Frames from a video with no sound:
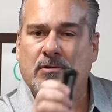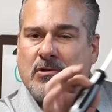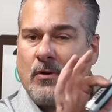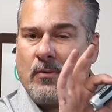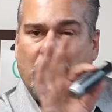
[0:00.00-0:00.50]

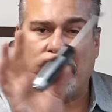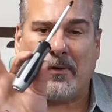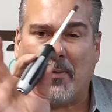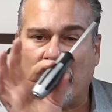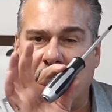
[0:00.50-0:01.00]
so
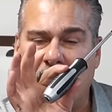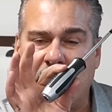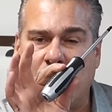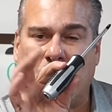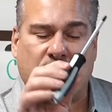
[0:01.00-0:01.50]
it'll work on
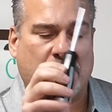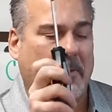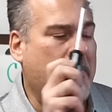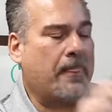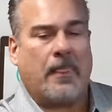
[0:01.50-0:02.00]
anything also.